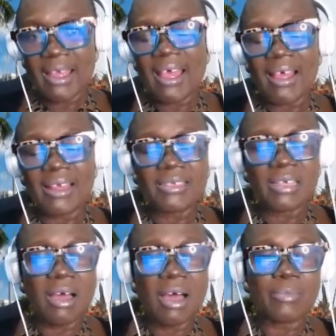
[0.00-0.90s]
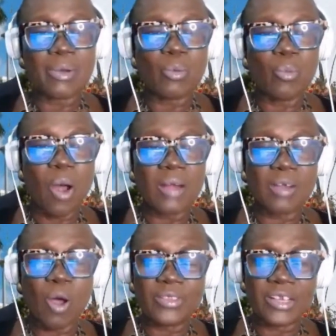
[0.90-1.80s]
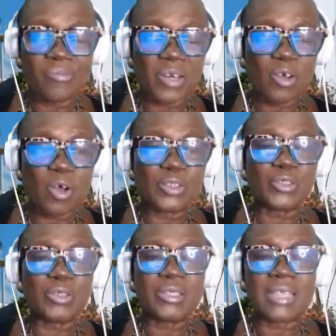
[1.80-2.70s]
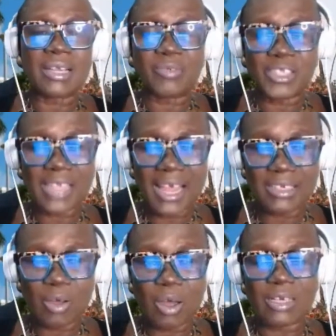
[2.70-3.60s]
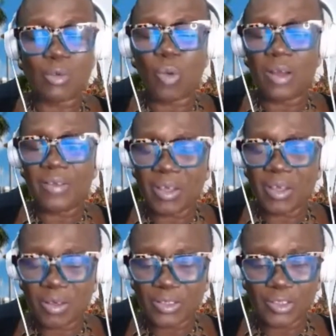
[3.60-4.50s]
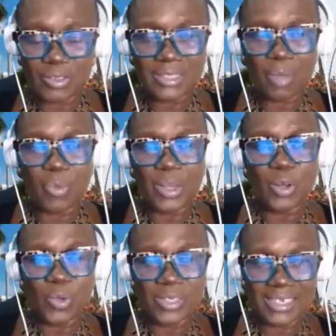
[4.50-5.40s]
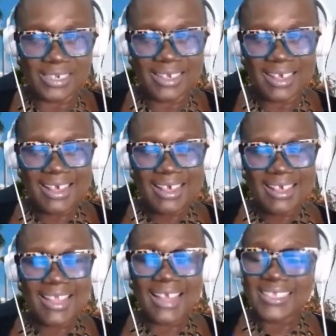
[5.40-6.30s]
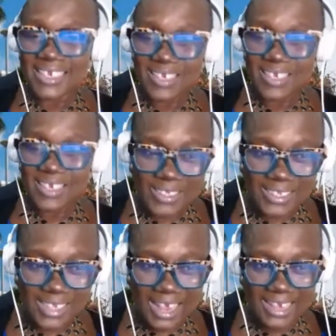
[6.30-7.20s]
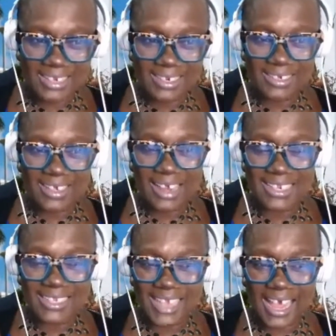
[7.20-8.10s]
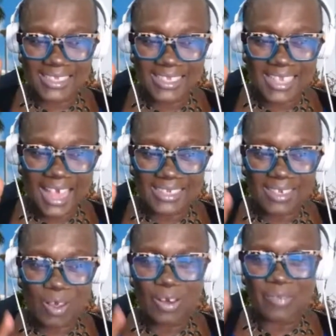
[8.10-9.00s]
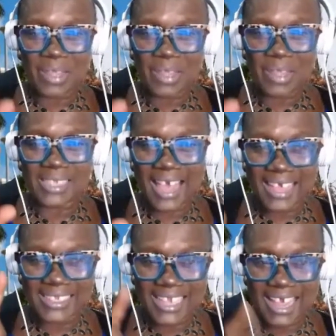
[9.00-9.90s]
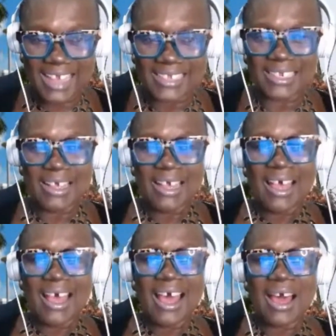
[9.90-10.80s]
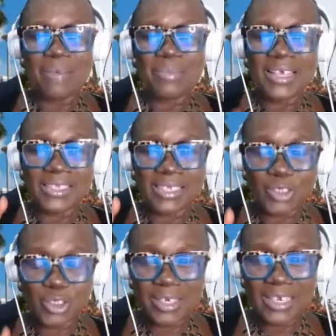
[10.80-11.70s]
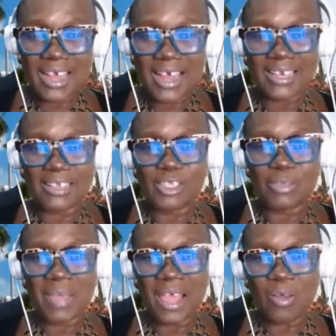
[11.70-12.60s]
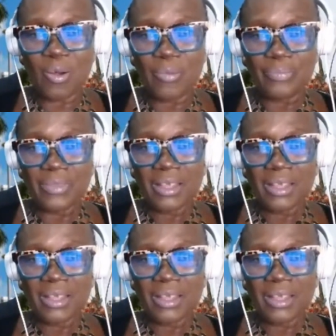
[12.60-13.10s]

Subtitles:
and what all the different countries that have signed on. And one of the countries that we noted that did not sign, at least as yet, all of them say as yet, it's Trinidad and Tobago.